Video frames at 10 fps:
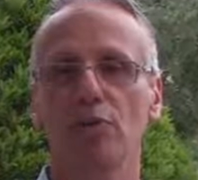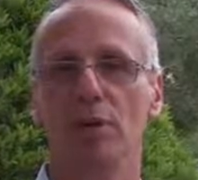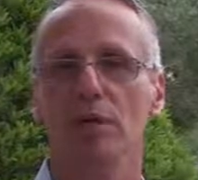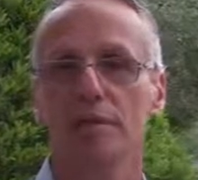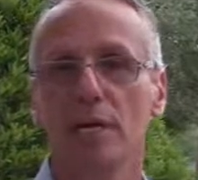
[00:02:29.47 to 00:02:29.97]

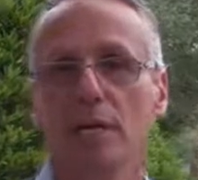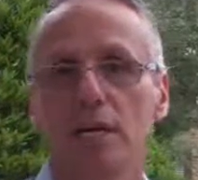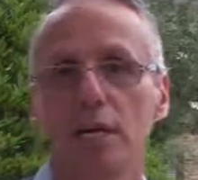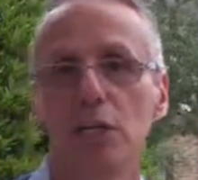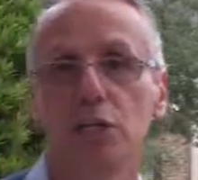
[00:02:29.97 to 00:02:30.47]
and
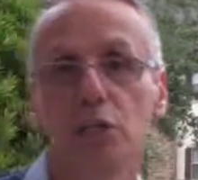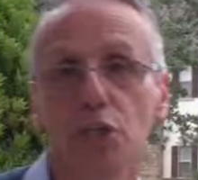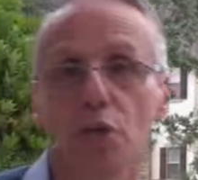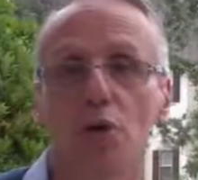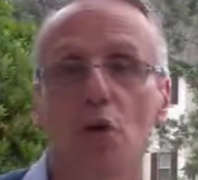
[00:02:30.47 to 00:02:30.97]
the
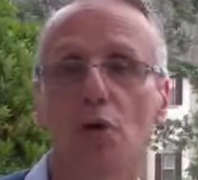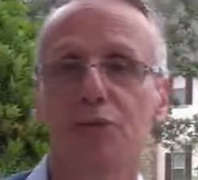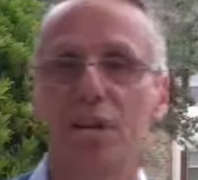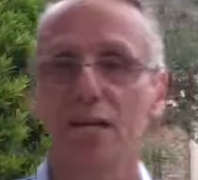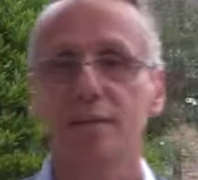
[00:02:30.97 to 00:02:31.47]
new
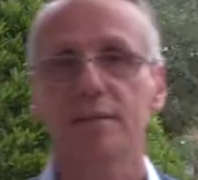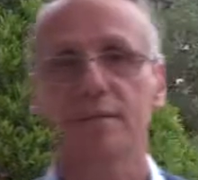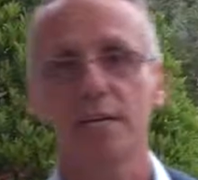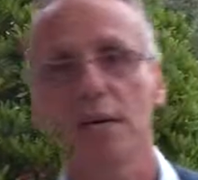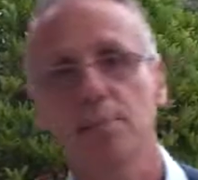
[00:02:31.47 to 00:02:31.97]
content
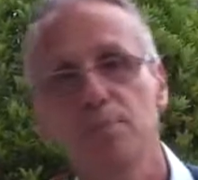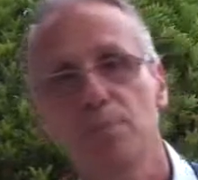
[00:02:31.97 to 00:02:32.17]
that I'm